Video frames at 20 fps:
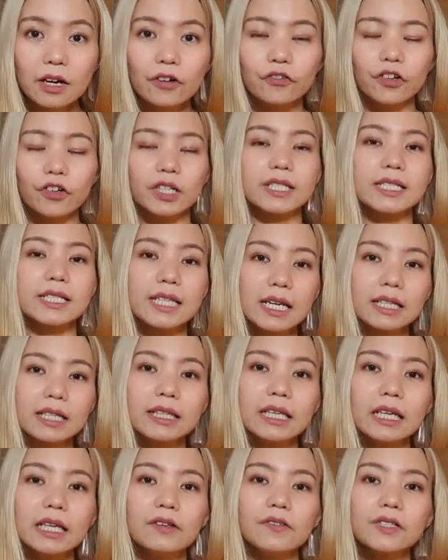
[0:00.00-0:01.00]
For sick
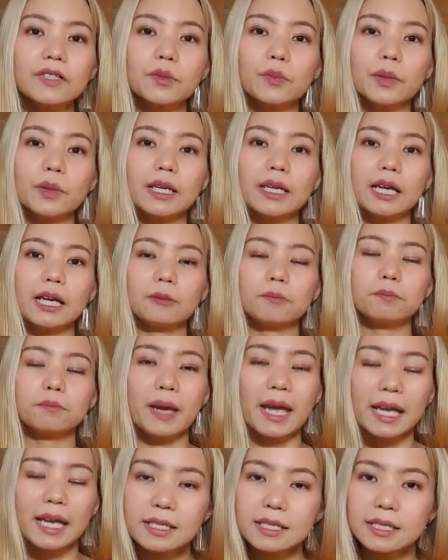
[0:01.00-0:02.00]
leaves, we get
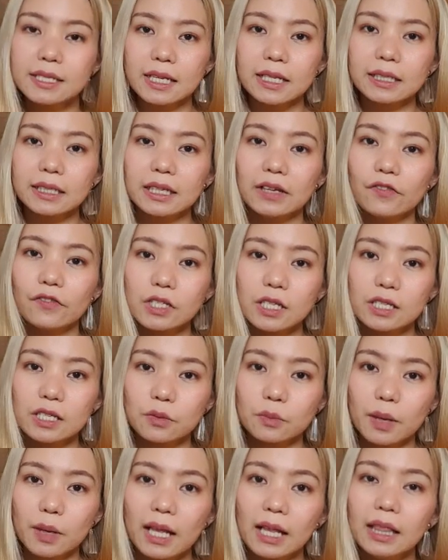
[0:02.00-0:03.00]
paid sick leaves as
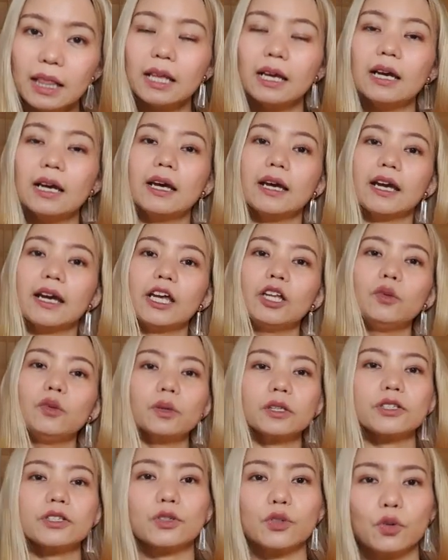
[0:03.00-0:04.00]
well. And
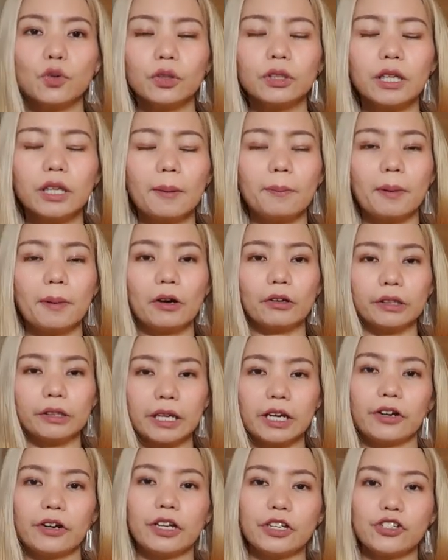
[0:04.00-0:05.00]
what's good about
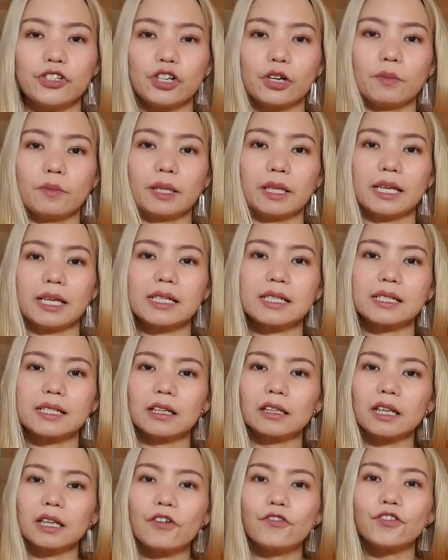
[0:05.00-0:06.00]
here in Germany is
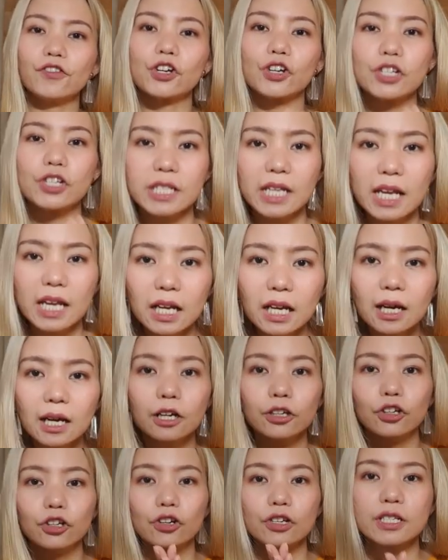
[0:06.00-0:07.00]
that if you're sick,
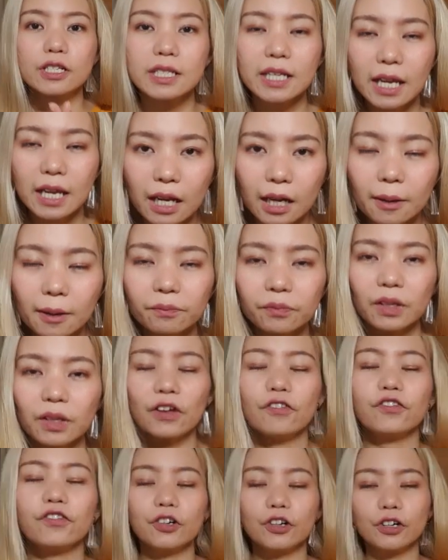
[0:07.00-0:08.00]
you're sick.
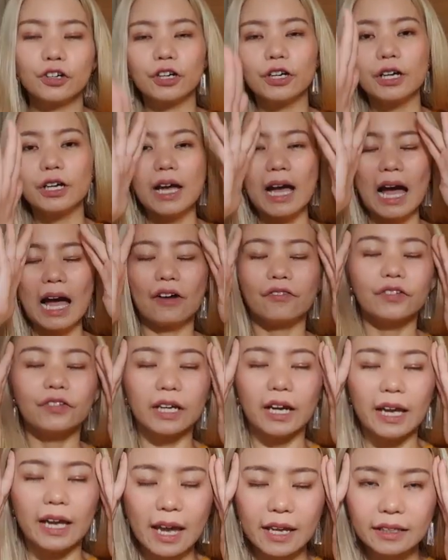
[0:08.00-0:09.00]
If you're having
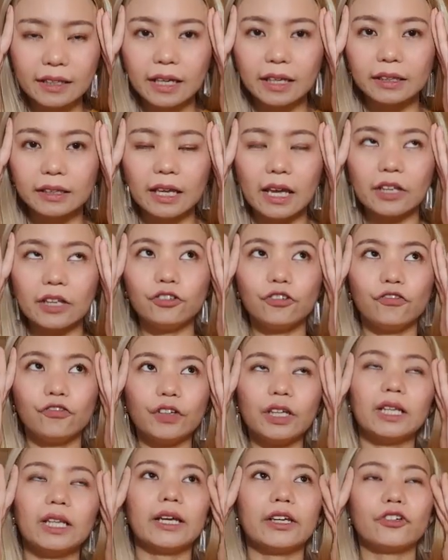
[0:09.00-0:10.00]
a headache and you
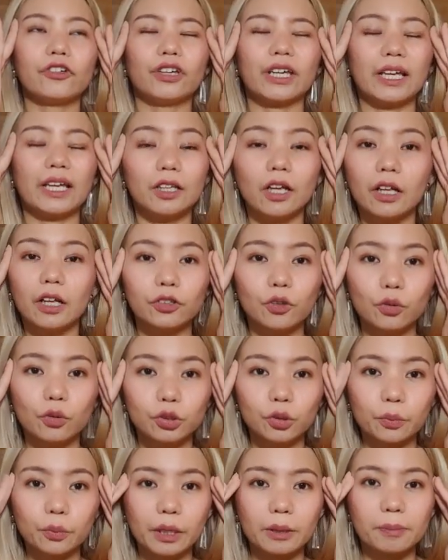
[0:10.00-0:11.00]
feel like you cannot go to
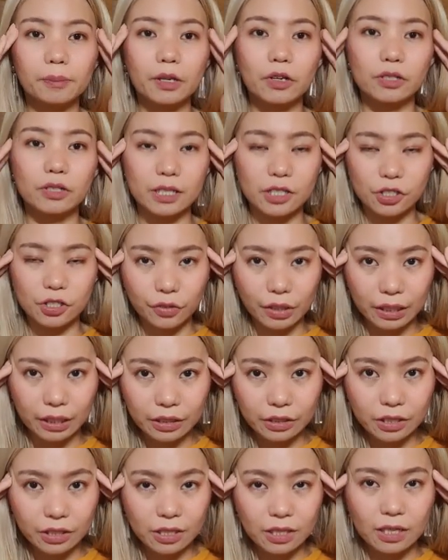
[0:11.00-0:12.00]
work because it's
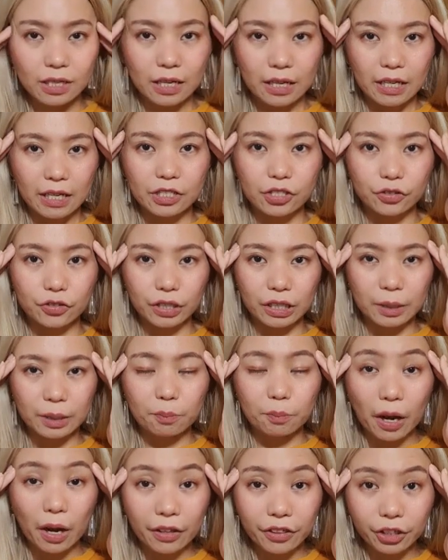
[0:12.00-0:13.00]
really
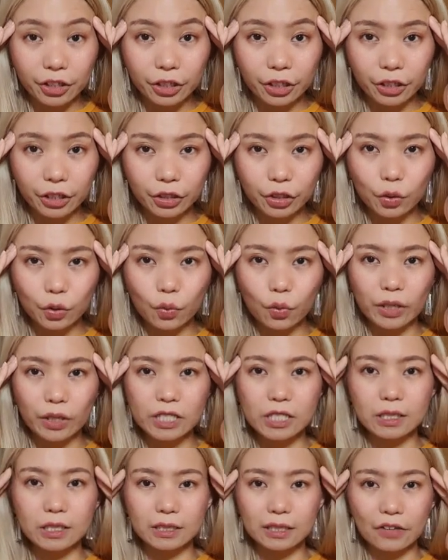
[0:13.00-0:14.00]
bothering you,
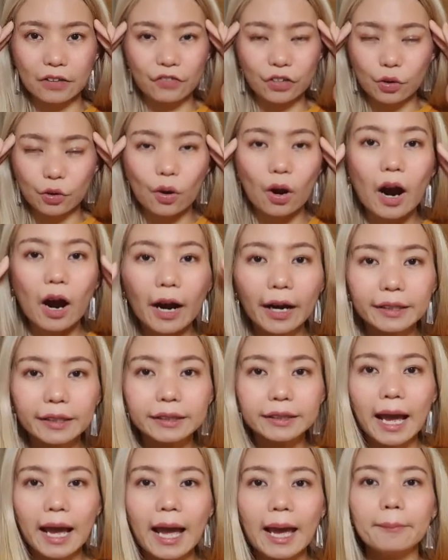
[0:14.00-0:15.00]
it's giving you a hard
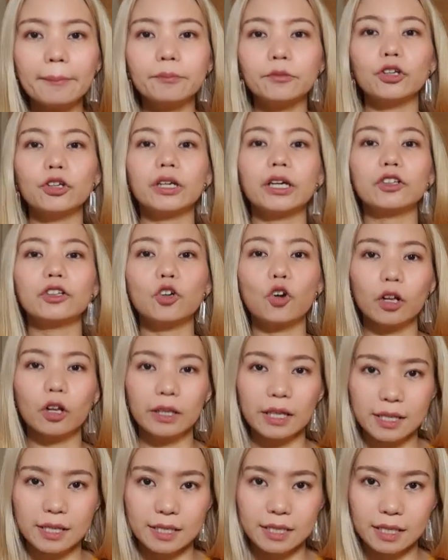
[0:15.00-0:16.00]
time, you can call
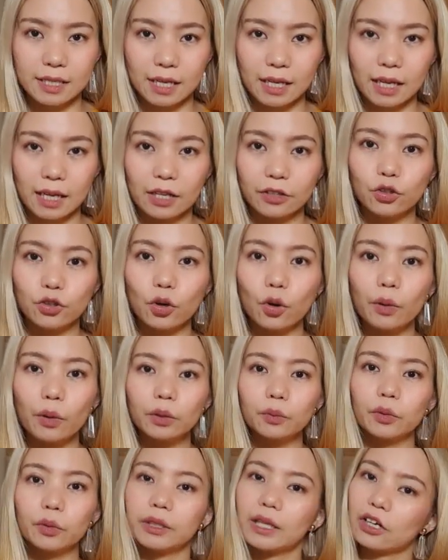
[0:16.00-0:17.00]
in sick and no
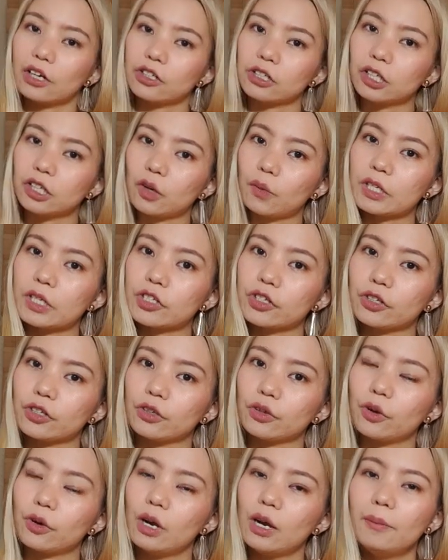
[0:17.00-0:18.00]
one would actually question
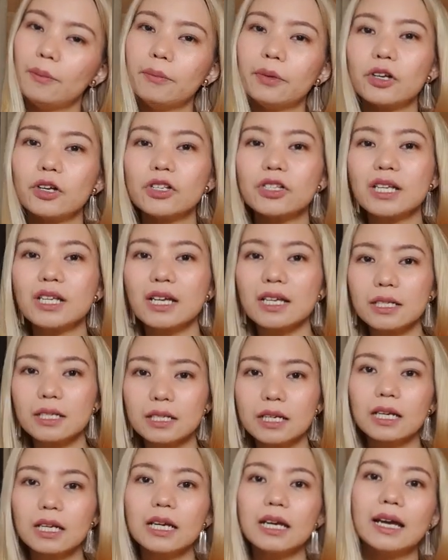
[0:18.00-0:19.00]
you because
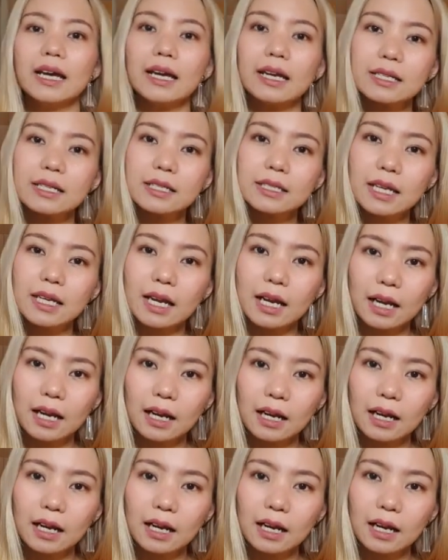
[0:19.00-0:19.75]
sick is sick.